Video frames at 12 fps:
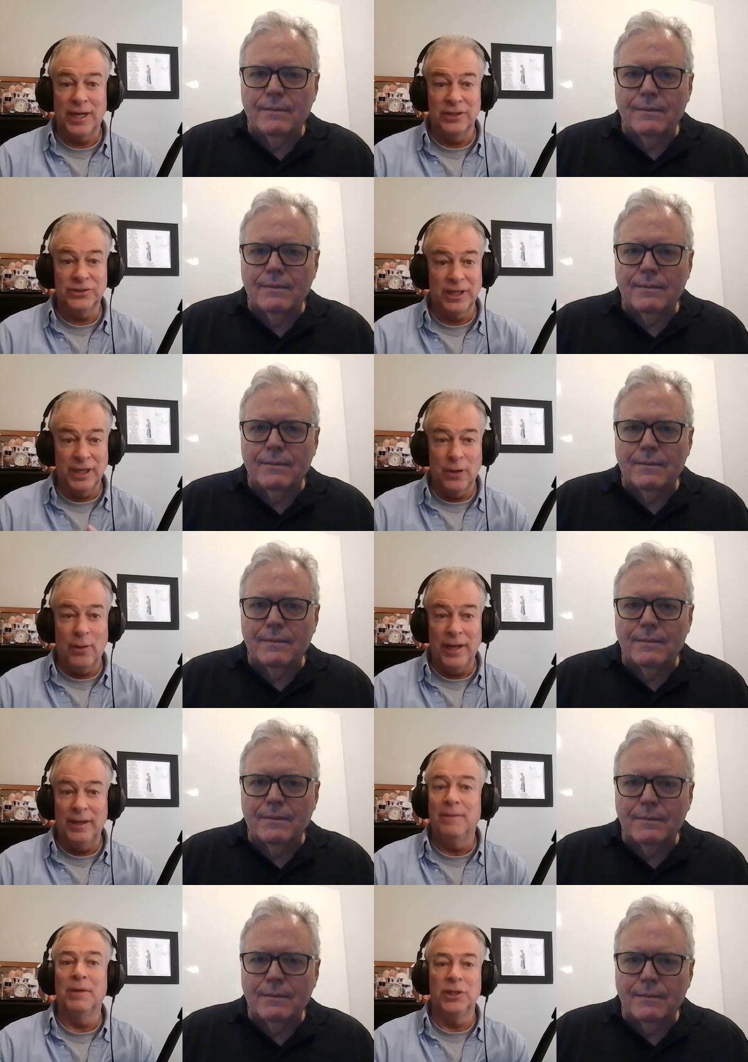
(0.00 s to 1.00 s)
Speaker 1: kind of said, you know what,
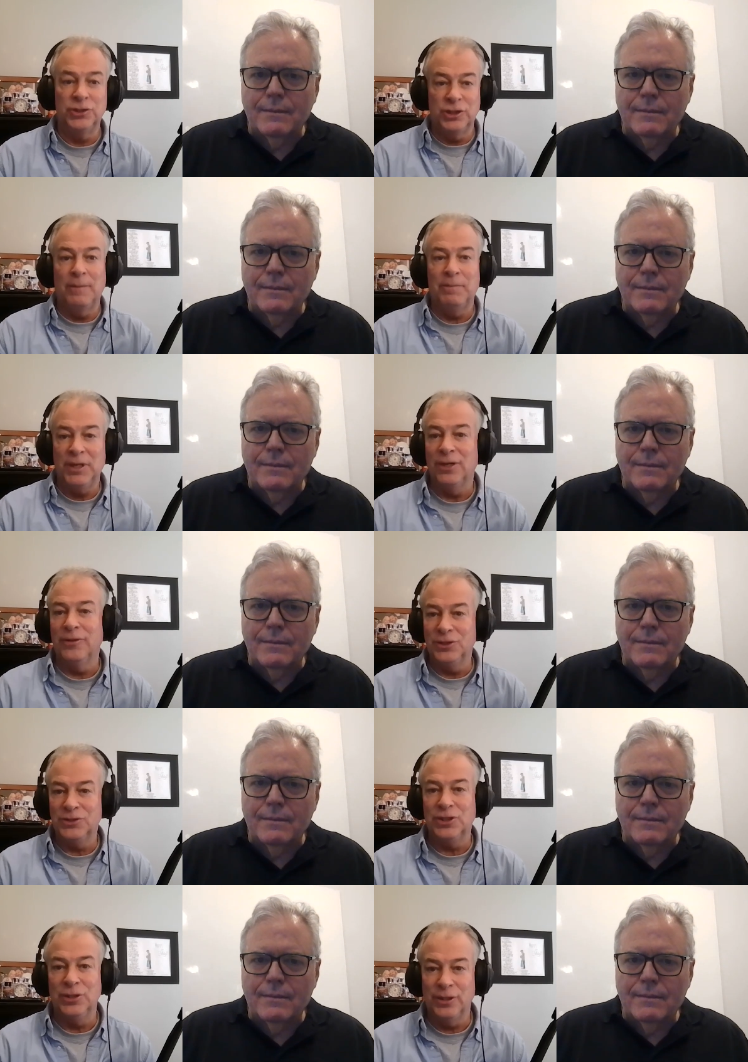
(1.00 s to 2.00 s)
I'm going to jump into
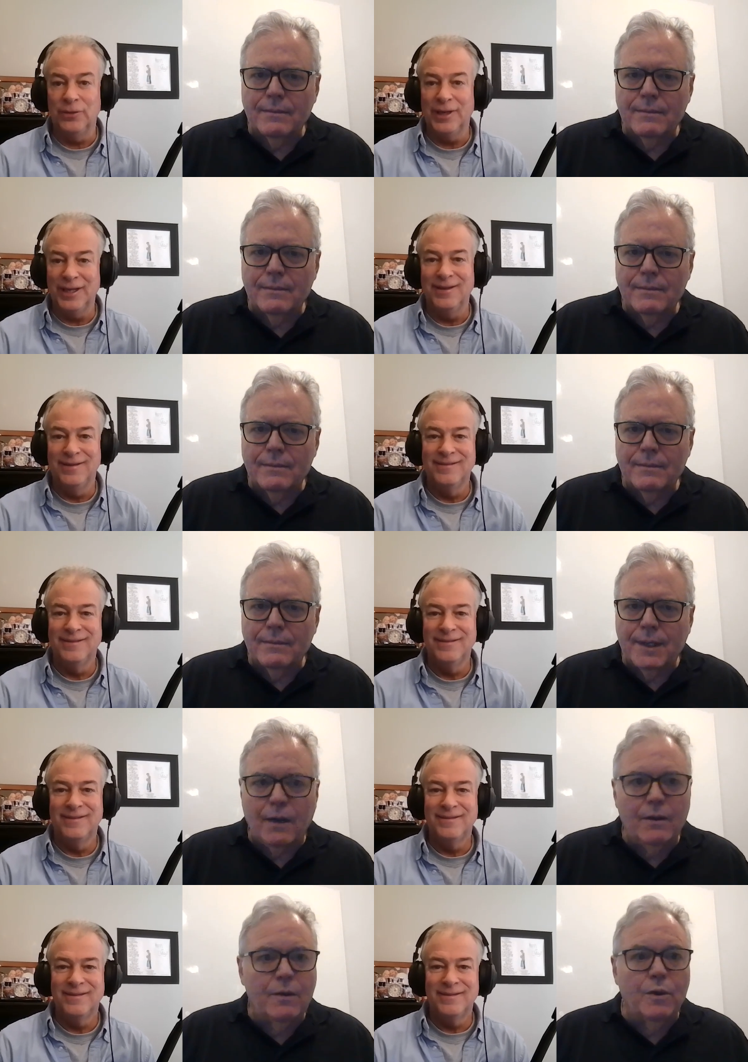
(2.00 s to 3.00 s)
this and do it.
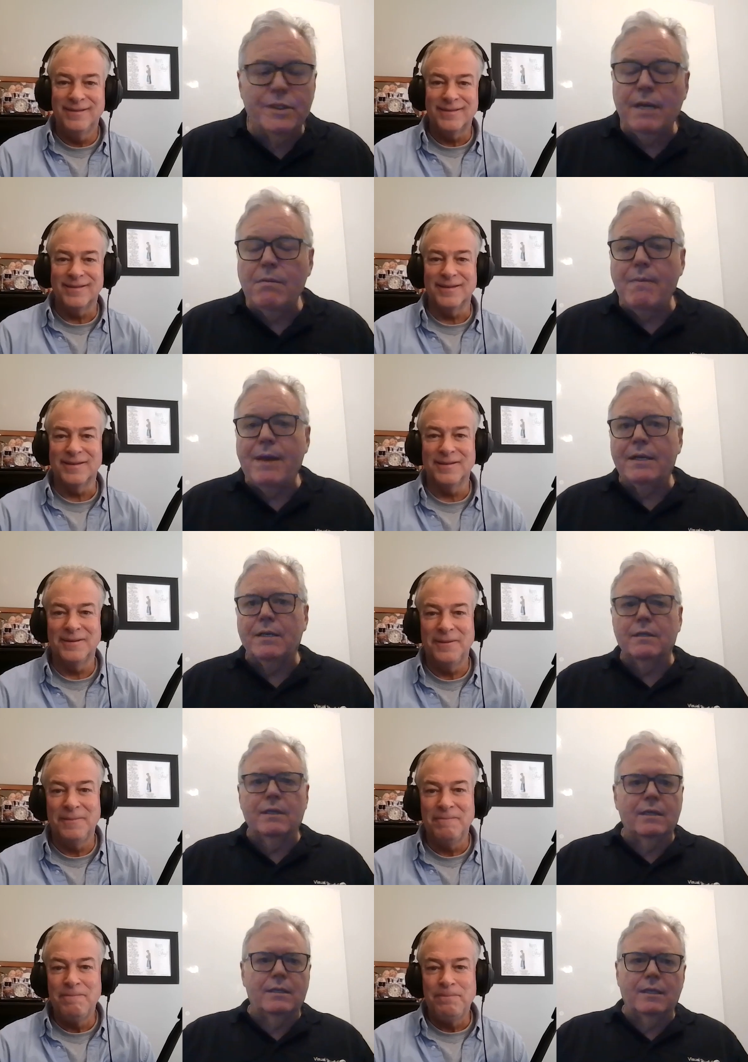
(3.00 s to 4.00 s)
Speaker 2: All right. Well, take me back
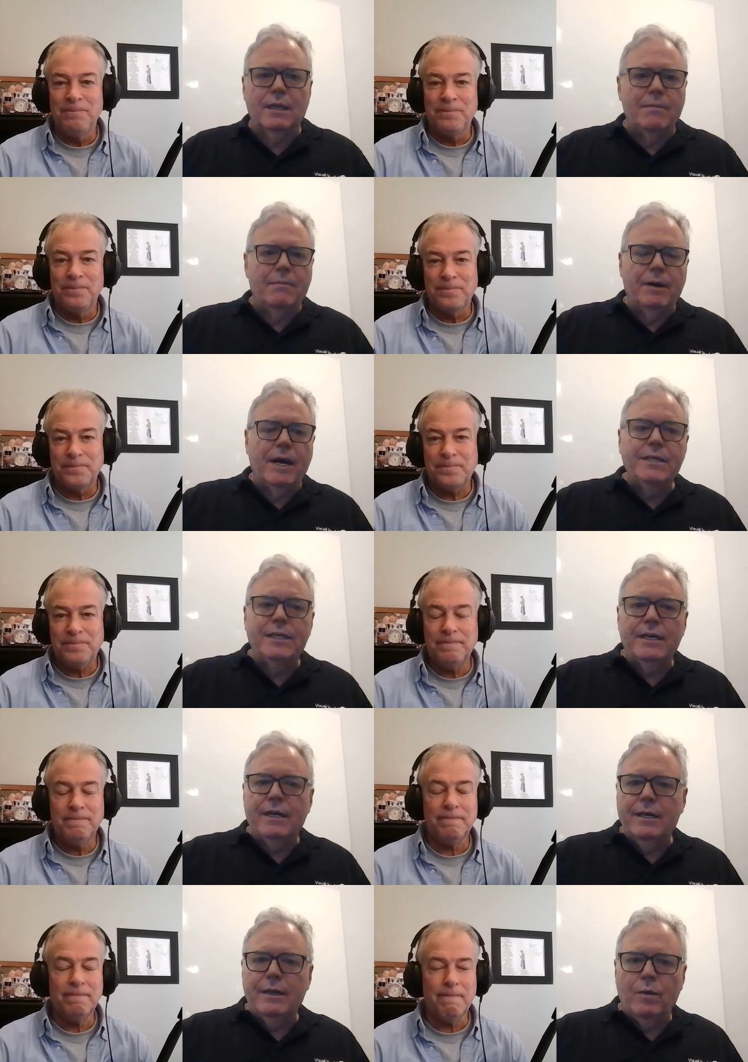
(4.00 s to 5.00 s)
to that time,
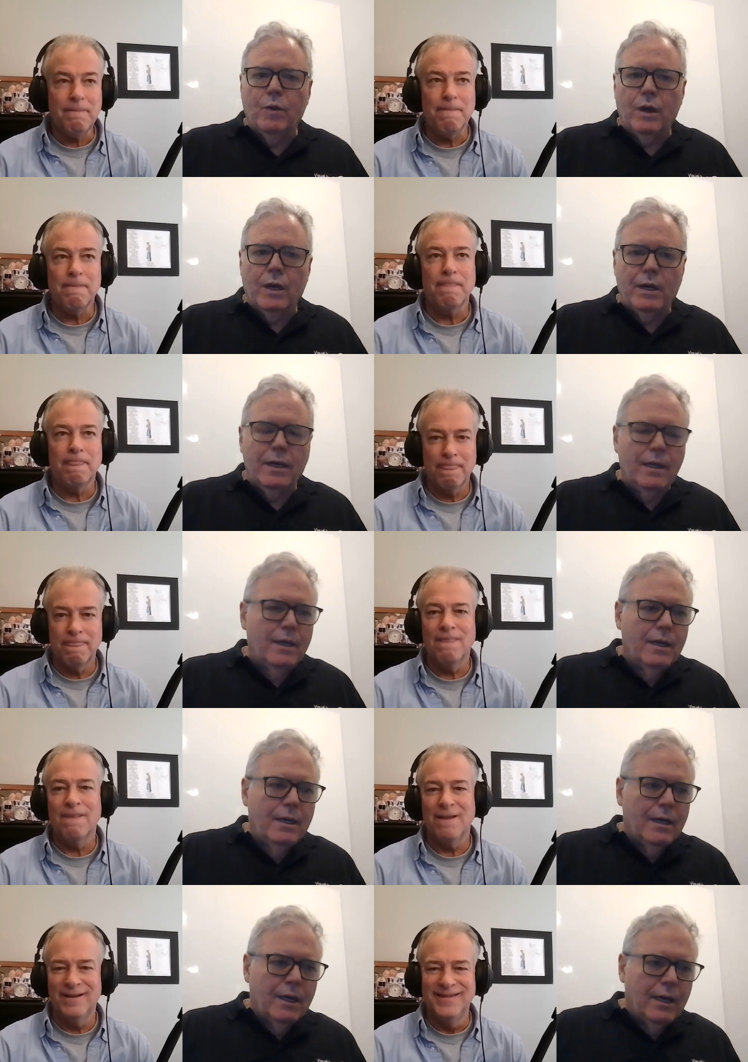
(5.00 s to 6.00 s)
nineteen ninety-one.
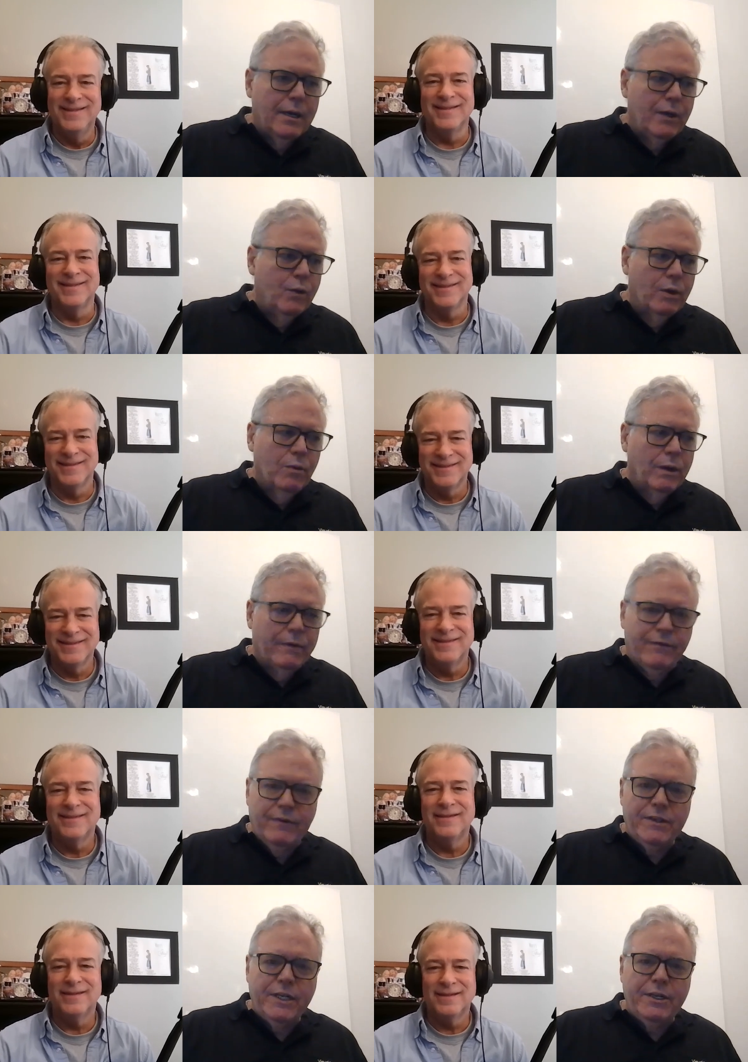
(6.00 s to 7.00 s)
Uh, you were, what,
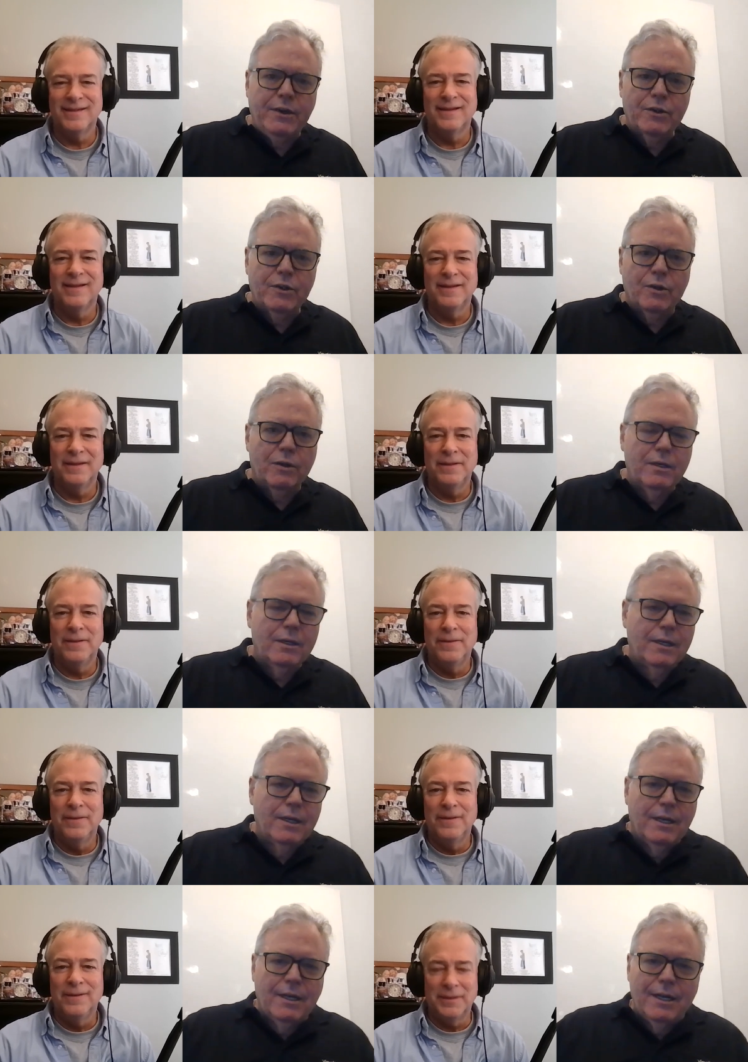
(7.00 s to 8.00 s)
fifteen years old?
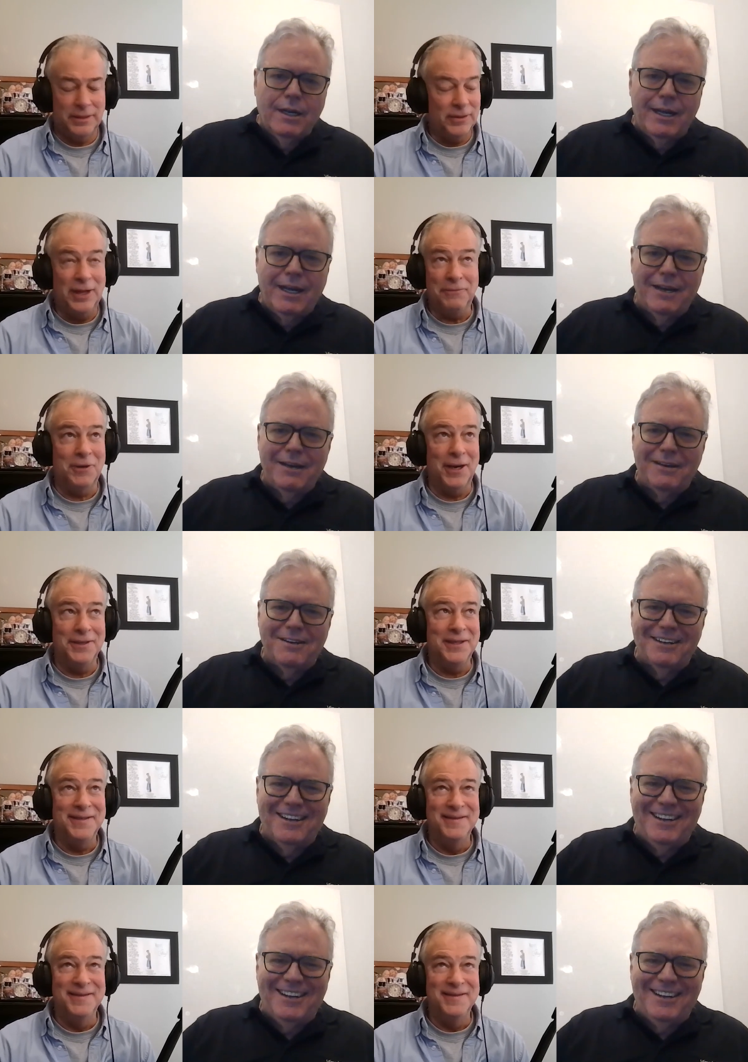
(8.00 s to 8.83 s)
That's right.